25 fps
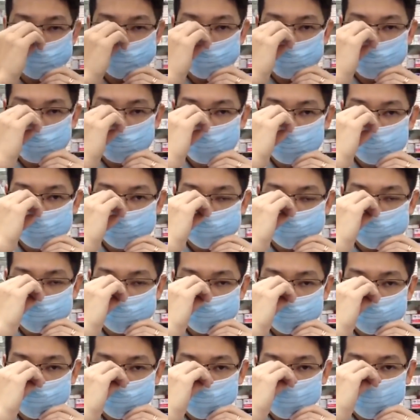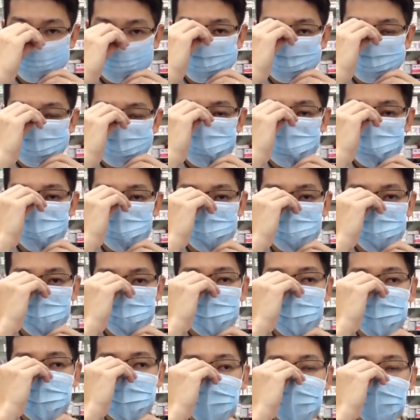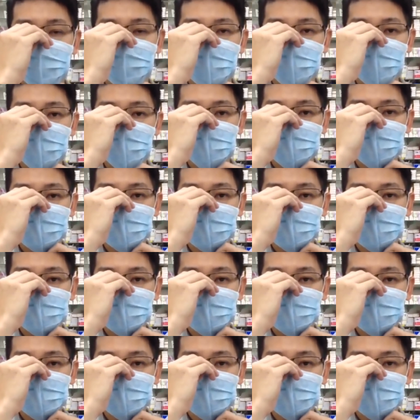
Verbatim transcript: pull it up and pull down